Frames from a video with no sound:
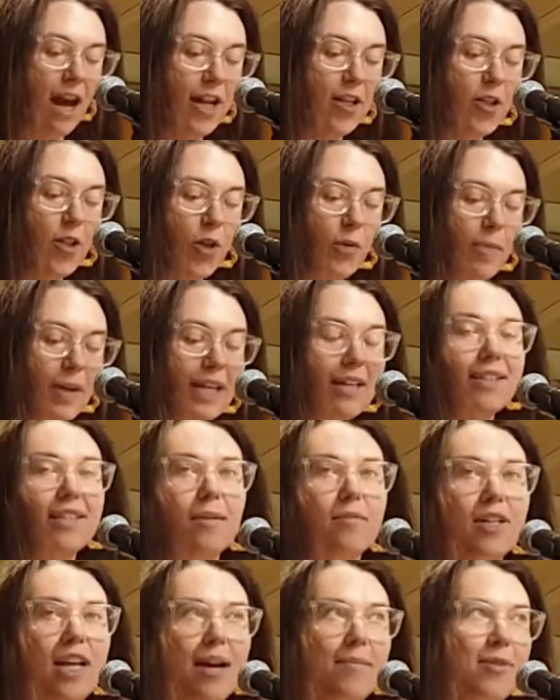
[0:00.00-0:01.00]
are too big
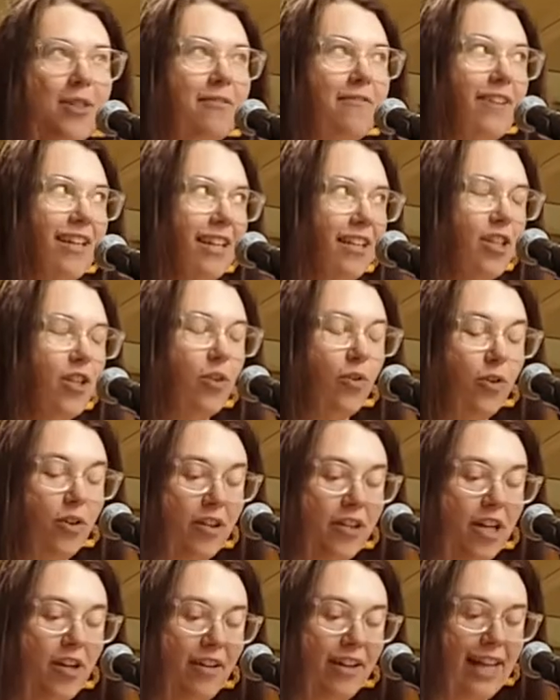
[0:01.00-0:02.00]
sometimes to fit into
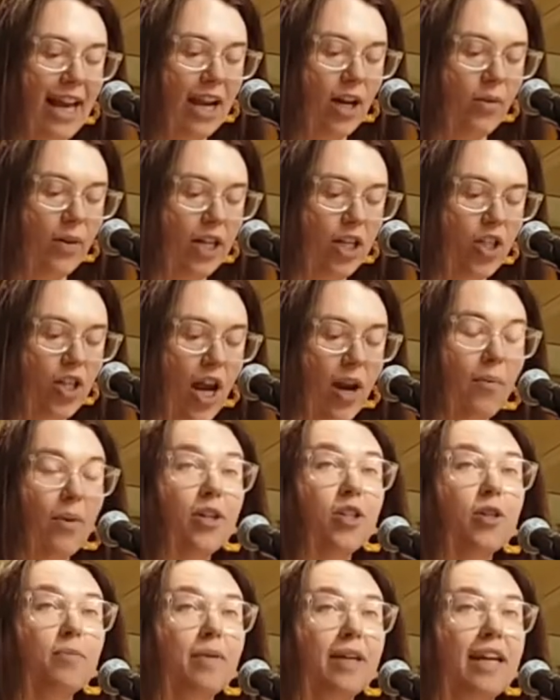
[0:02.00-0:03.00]
ordinary language, I
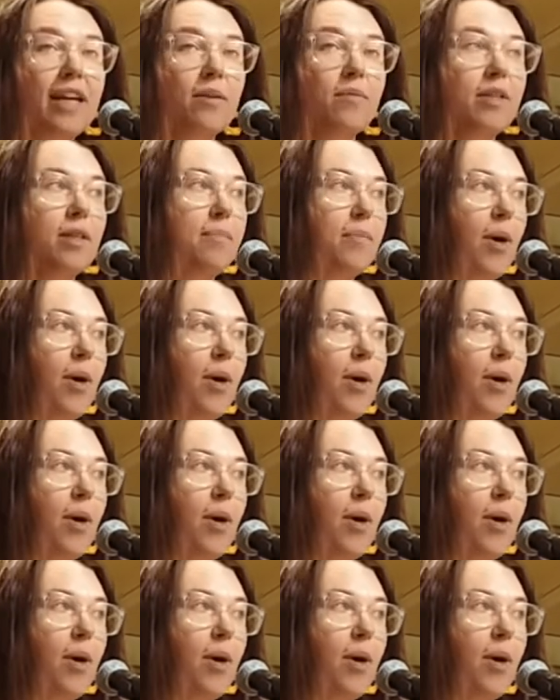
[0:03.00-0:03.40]
want to begin with